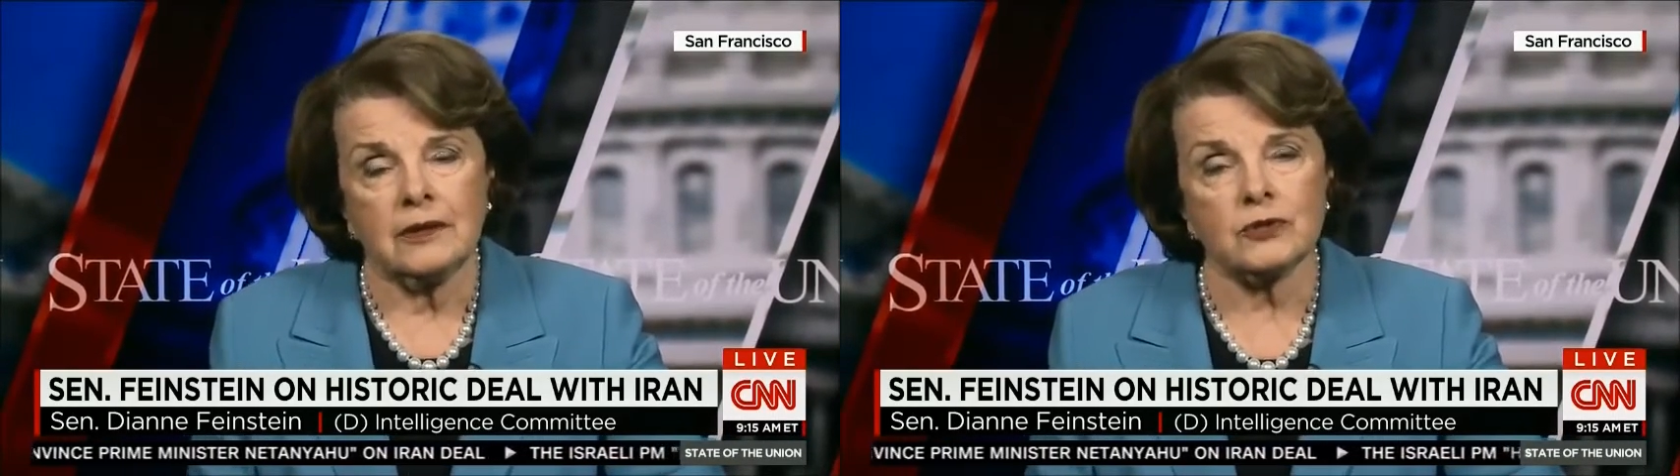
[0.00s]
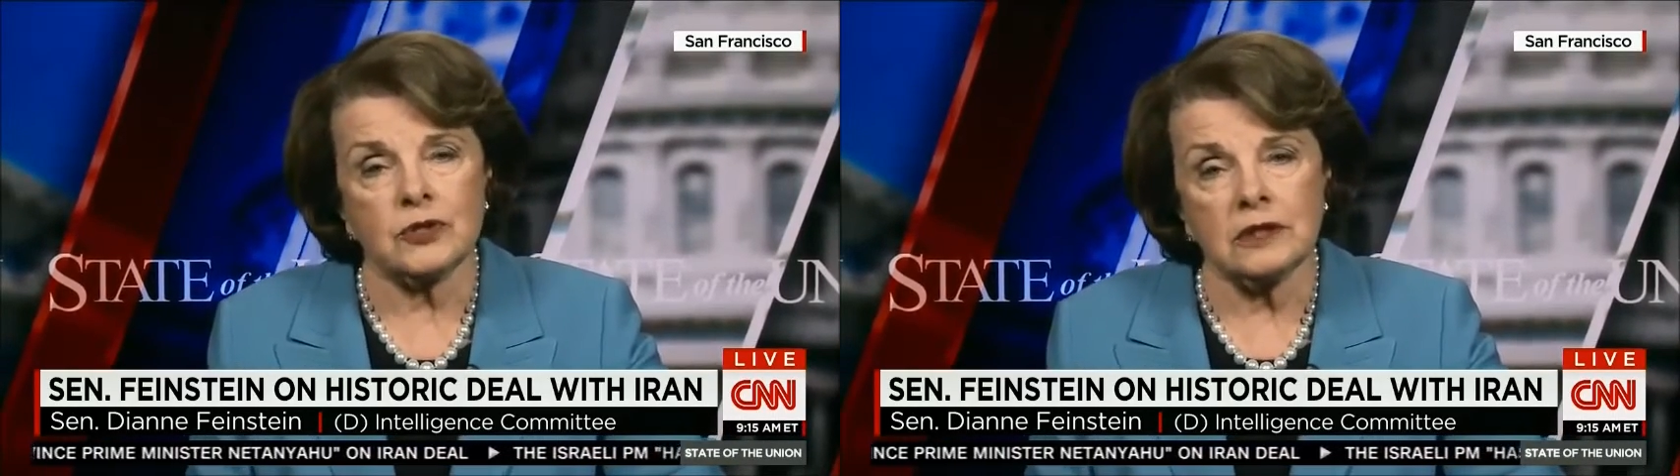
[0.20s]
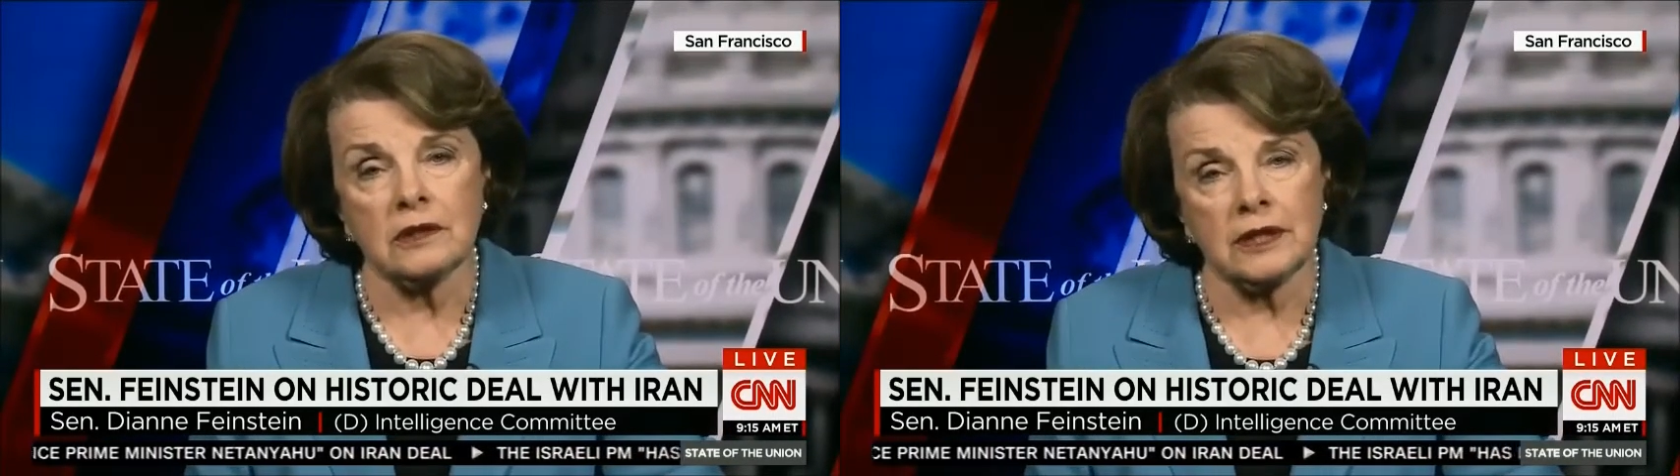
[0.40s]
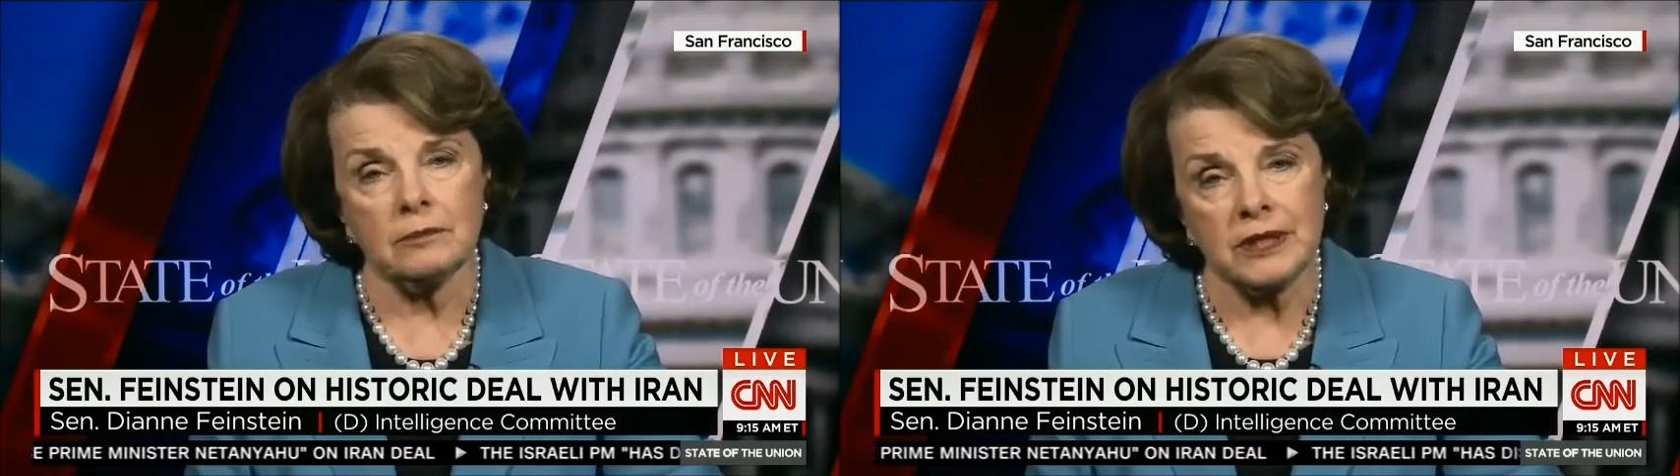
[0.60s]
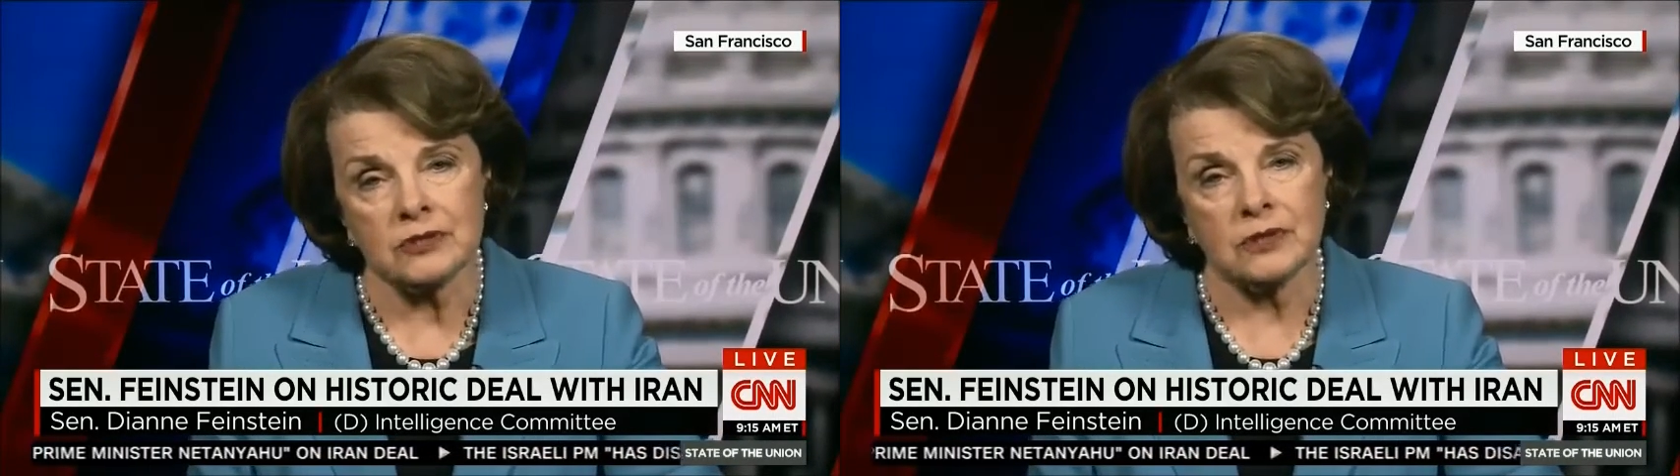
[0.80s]
There still
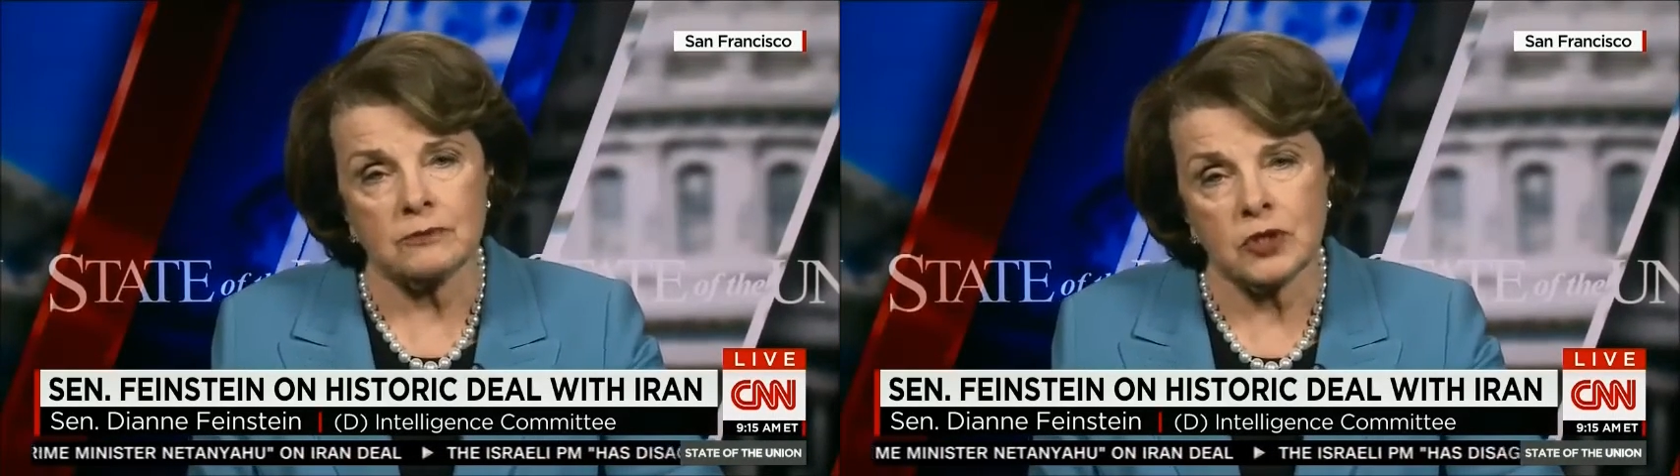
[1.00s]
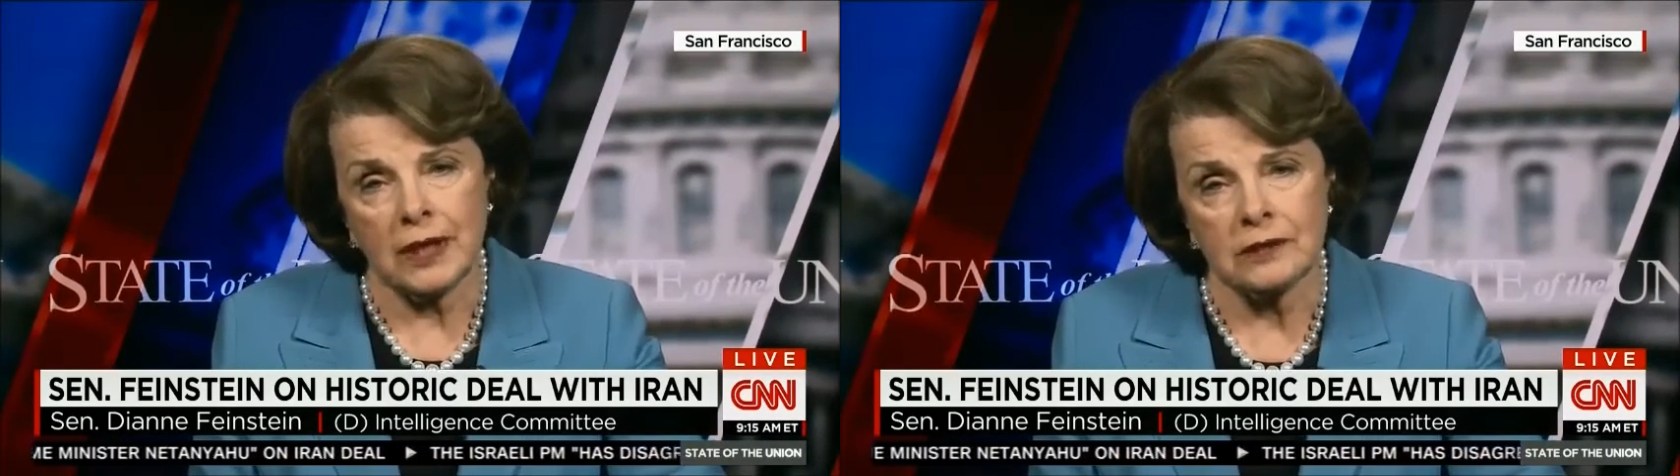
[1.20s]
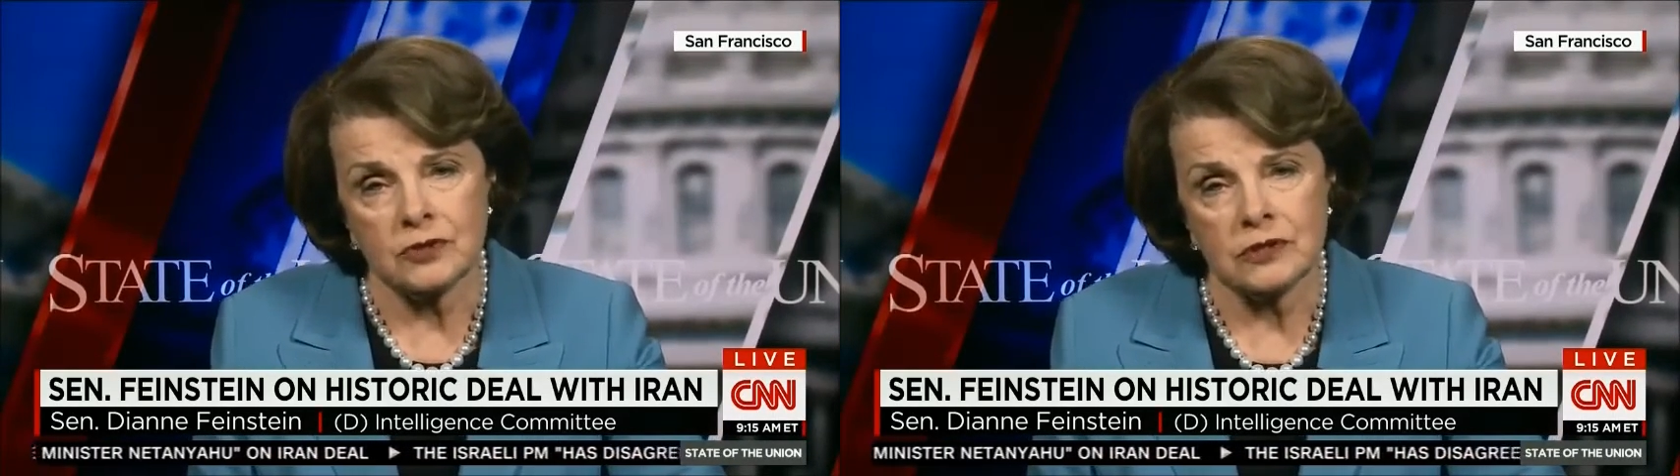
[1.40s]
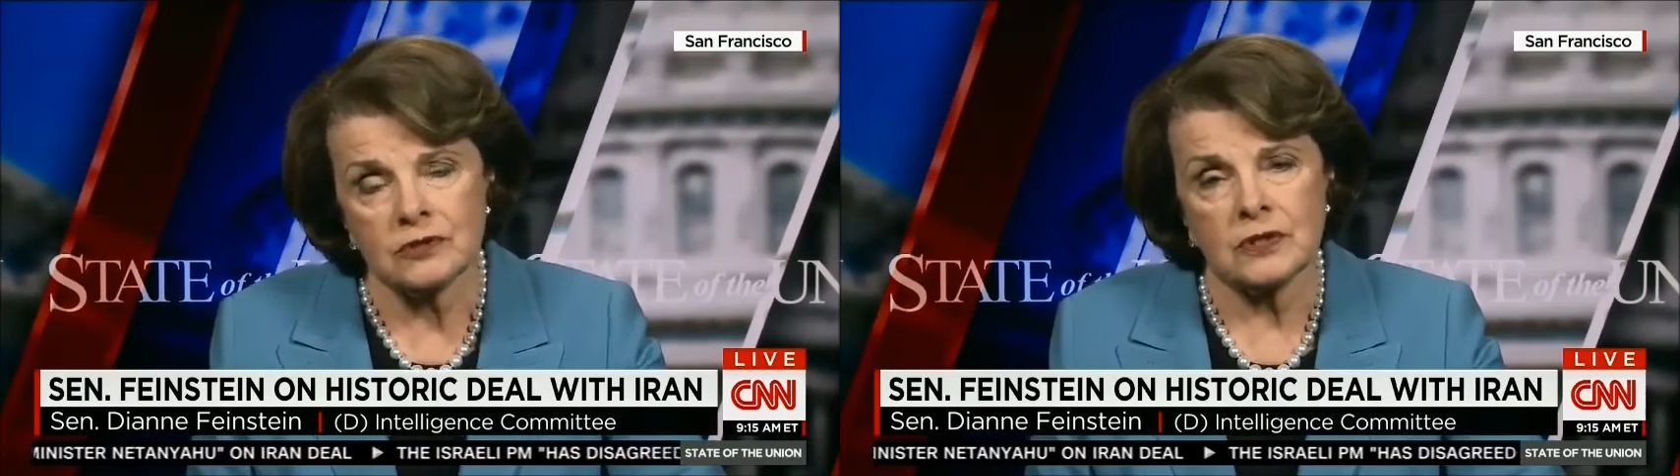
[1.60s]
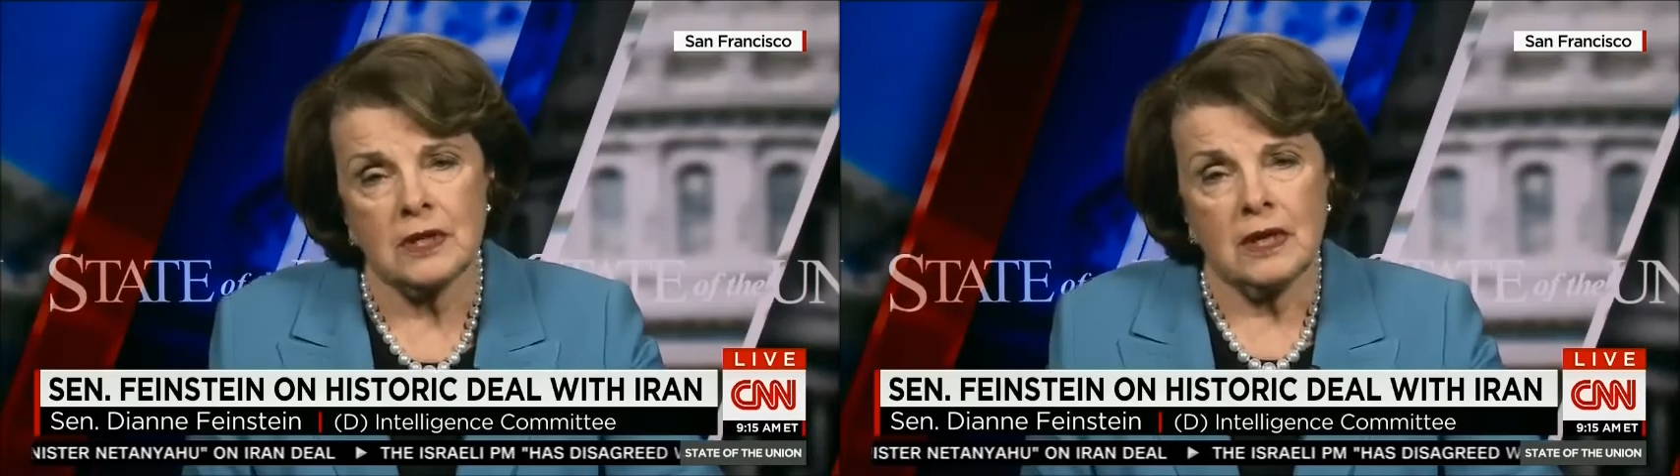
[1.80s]
can be some
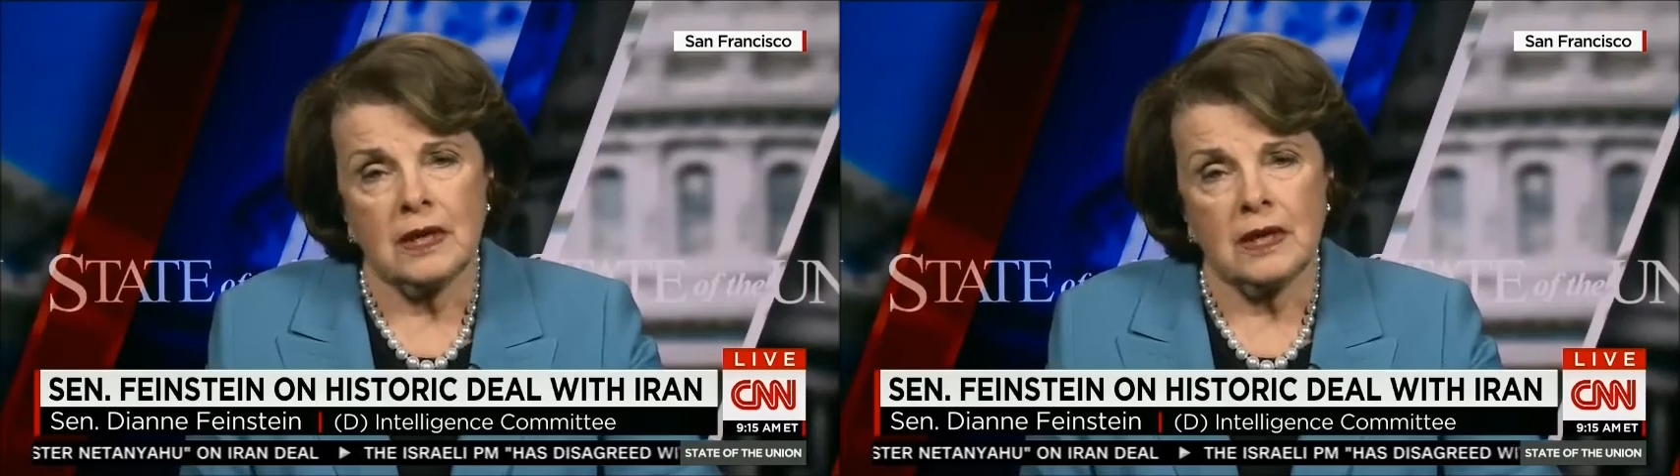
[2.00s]
changes,